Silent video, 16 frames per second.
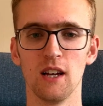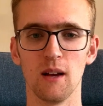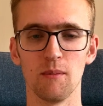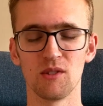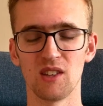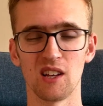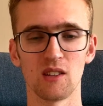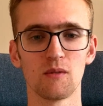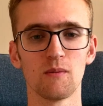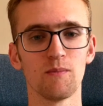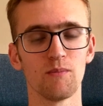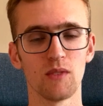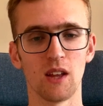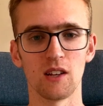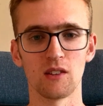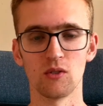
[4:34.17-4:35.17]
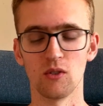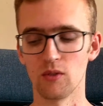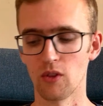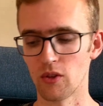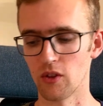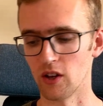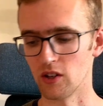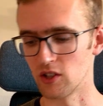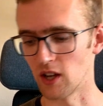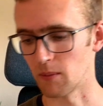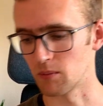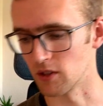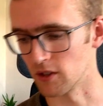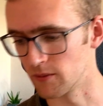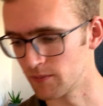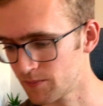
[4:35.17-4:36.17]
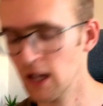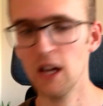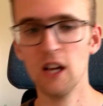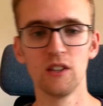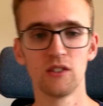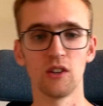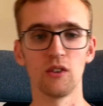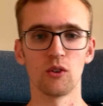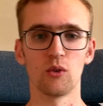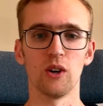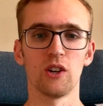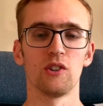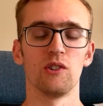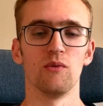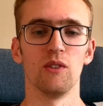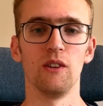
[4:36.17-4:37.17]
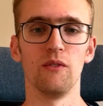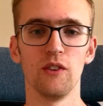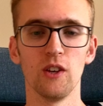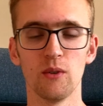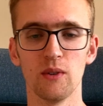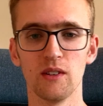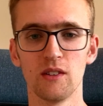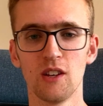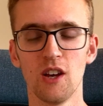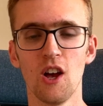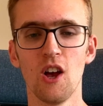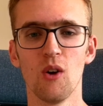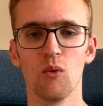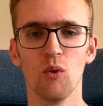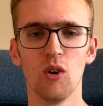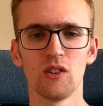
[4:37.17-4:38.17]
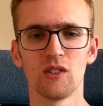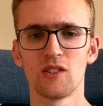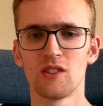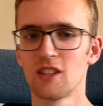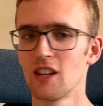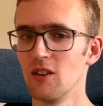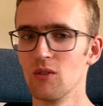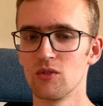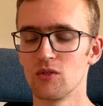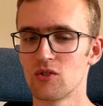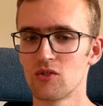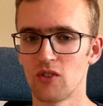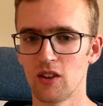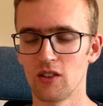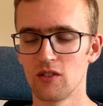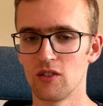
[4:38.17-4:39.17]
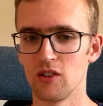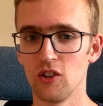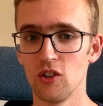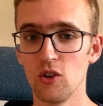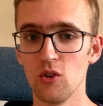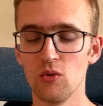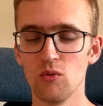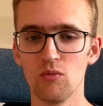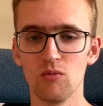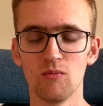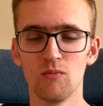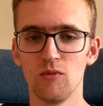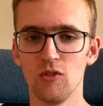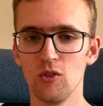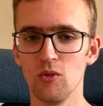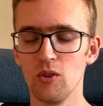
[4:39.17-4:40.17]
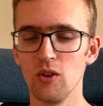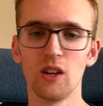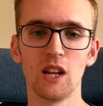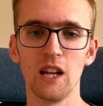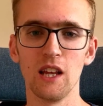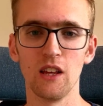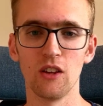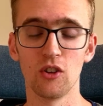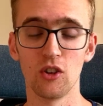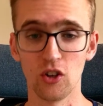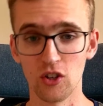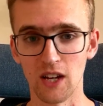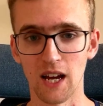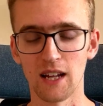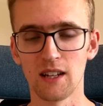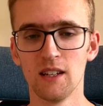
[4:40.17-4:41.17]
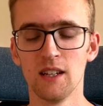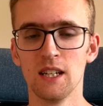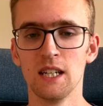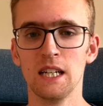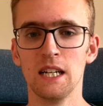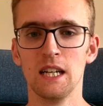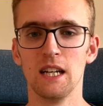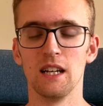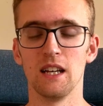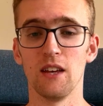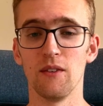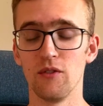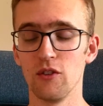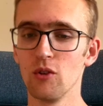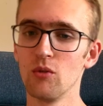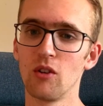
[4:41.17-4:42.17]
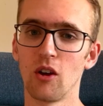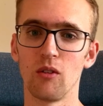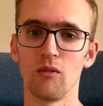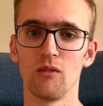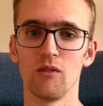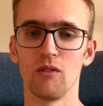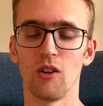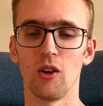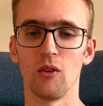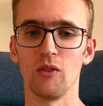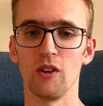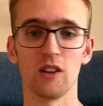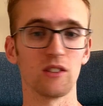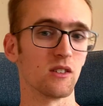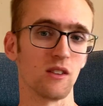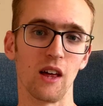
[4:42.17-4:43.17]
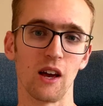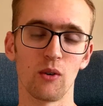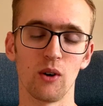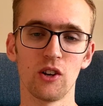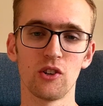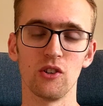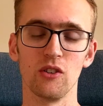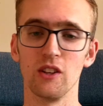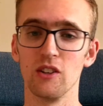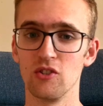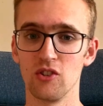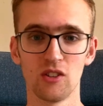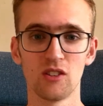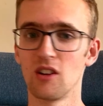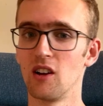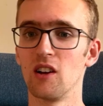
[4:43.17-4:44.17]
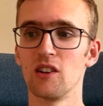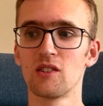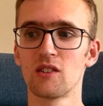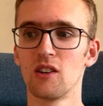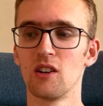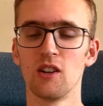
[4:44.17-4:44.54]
So that's sort of the third chapter. So the question really for you is, what skills or strengths are you uniquely good at? If you don't know the answer to that question, then just ask